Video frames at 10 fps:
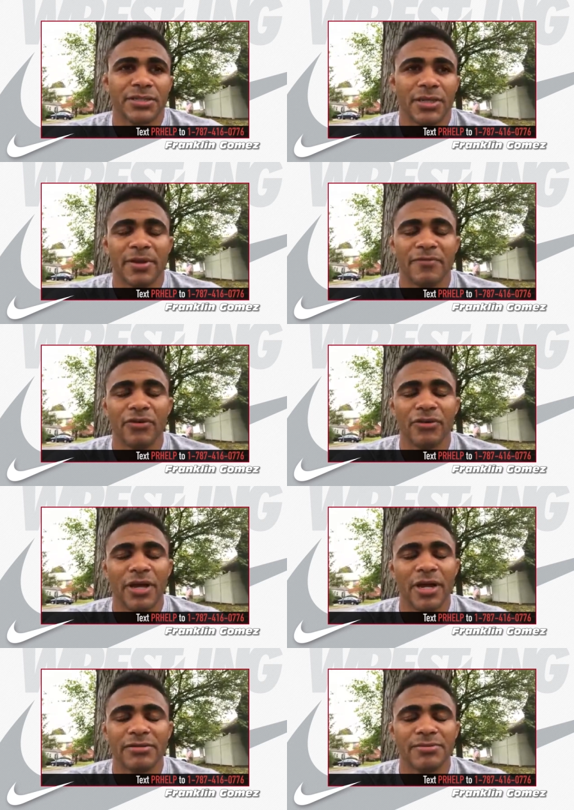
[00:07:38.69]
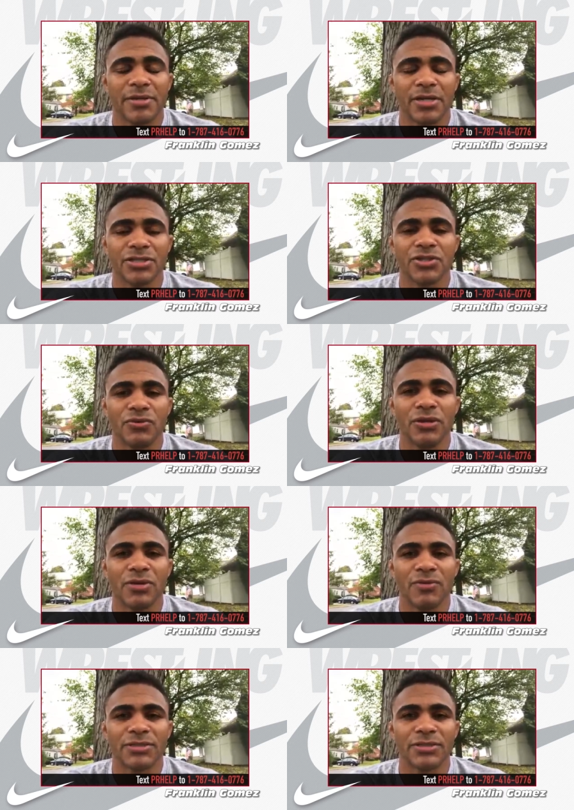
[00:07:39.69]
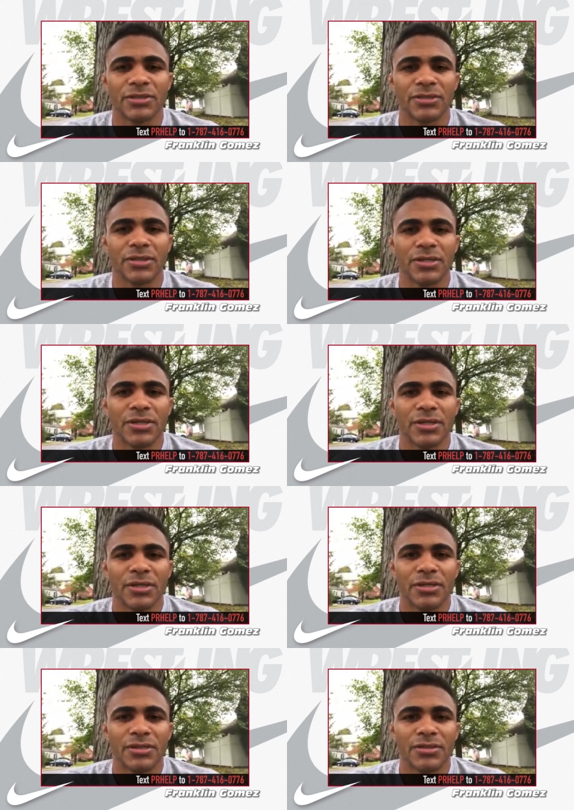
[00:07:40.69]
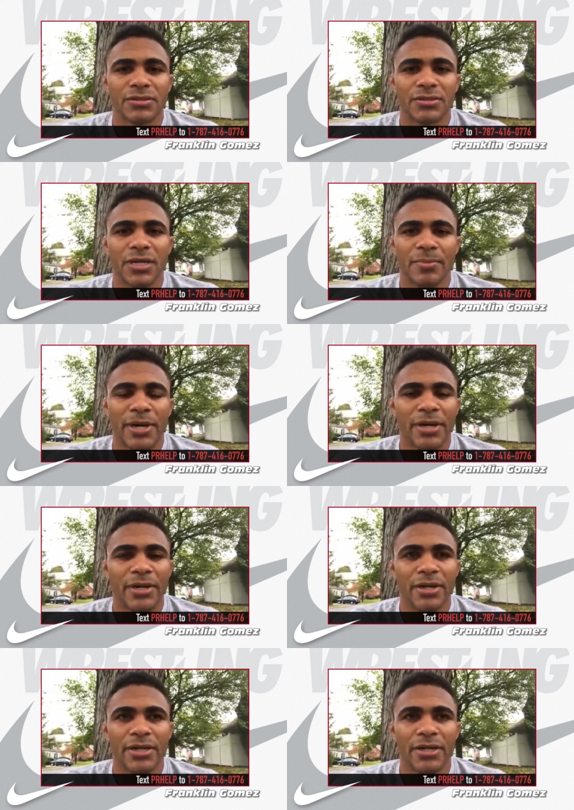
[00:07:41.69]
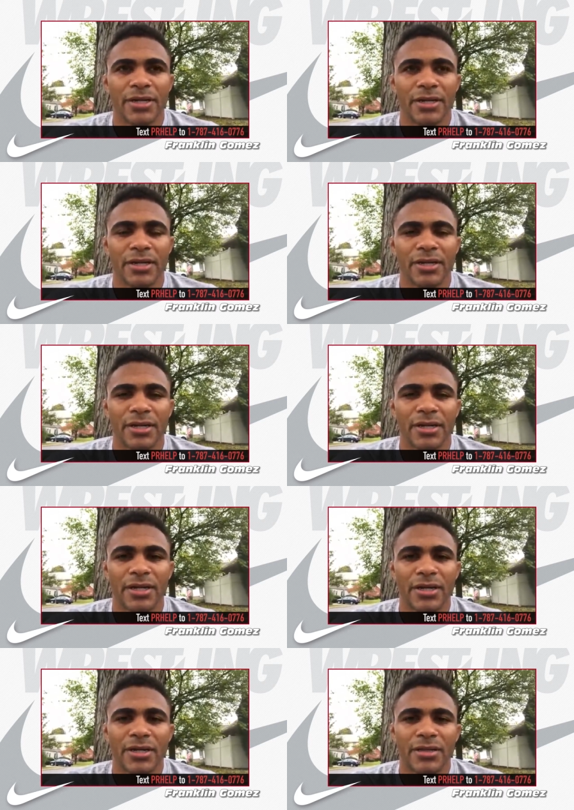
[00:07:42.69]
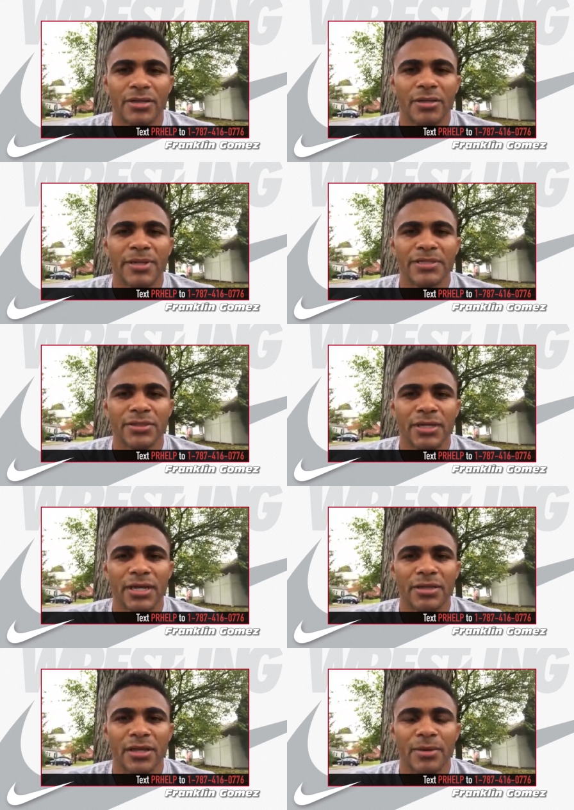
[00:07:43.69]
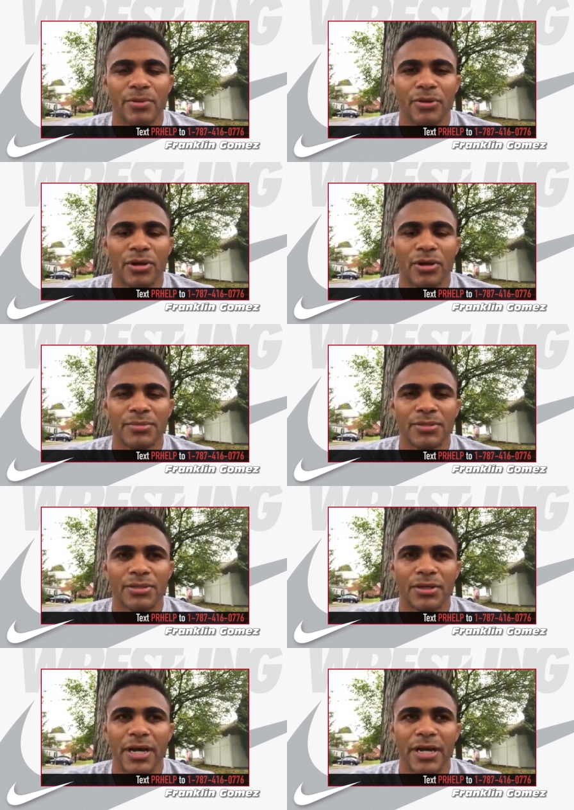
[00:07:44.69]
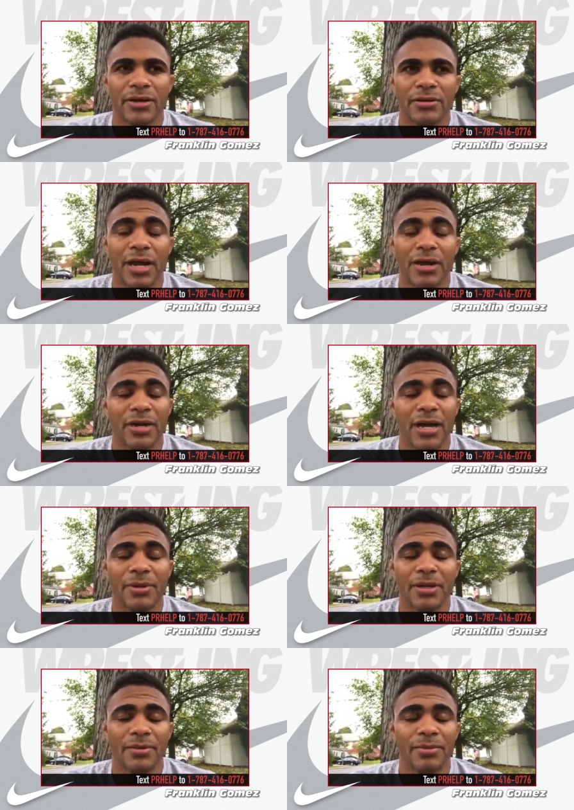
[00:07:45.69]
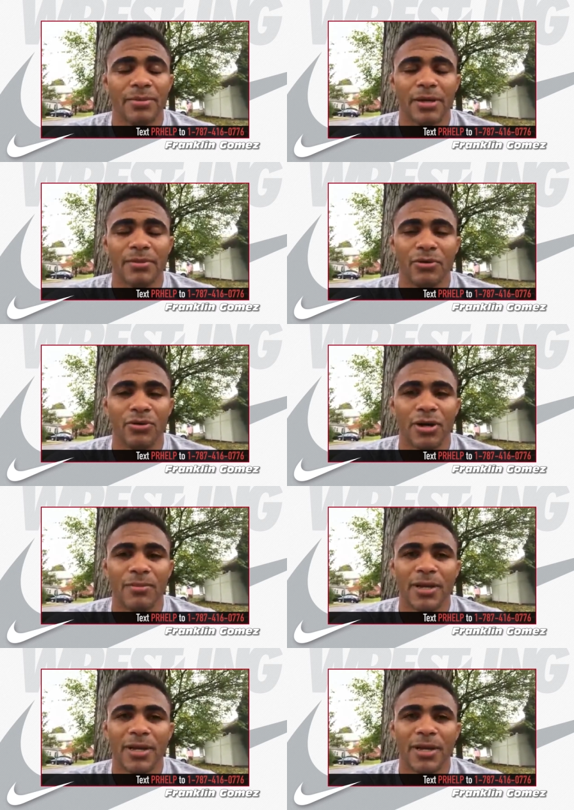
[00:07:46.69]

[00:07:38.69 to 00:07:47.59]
I mean, if you're there, it's because you really want to to get better and, and, and do the best you can in that program. So I couldn't I could not be in a better program.